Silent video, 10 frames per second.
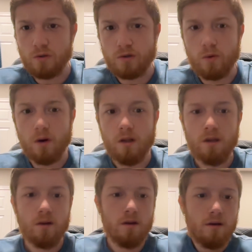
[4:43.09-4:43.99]
school.
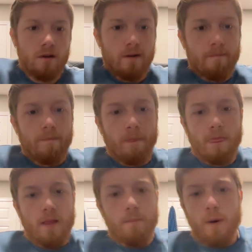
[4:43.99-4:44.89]

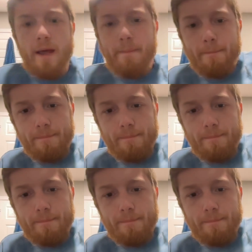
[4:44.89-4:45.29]
But